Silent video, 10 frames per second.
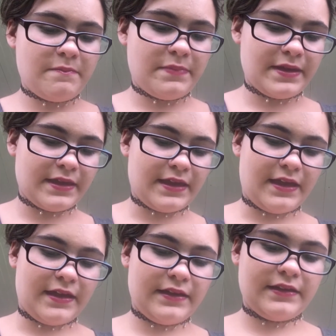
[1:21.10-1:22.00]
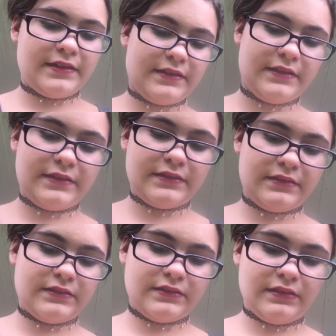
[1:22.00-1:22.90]
But yeah,
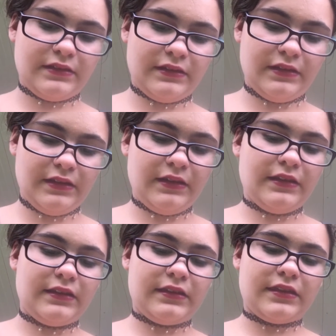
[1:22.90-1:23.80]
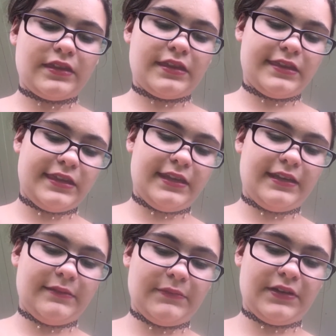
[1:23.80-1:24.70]
I
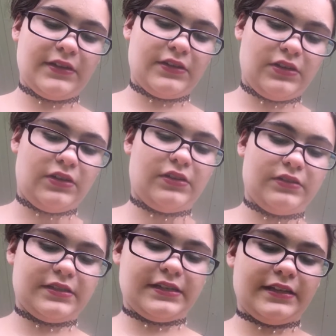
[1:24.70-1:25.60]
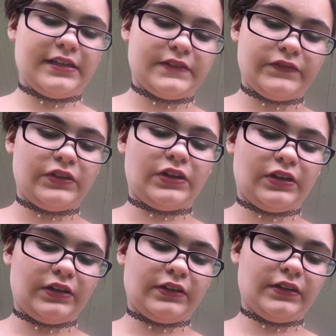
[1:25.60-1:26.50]
think I'm gonna call today's
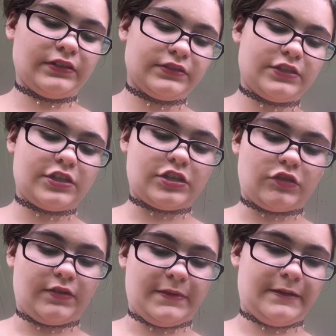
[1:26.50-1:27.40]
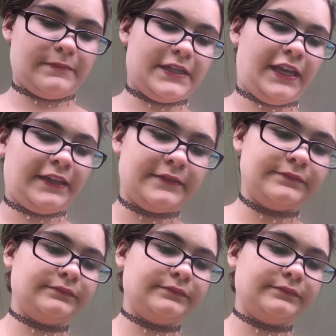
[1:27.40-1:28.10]
vlog storm update.